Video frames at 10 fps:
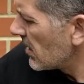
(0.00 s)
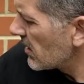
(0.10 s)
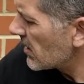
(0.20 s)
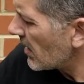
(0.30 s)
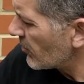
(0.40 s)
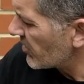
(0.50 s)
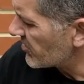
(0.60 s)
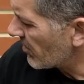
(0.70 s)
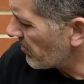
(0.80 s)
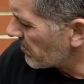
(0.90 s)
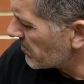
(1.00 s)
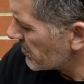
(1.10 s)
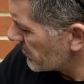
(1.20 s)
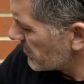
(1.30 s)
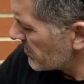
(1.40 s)
It came with some
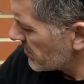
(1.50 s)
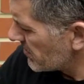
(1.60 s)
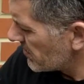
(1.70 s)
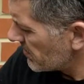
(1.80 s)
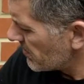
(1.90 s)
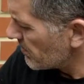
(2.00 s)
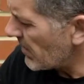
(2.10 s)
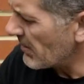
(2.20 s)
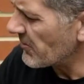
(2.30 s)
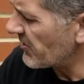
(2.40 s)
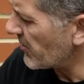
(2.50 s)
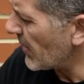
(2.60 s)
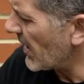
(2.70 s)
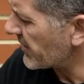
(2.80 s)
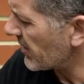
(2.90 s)
bumps
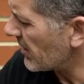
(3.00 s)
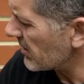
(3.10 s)
about the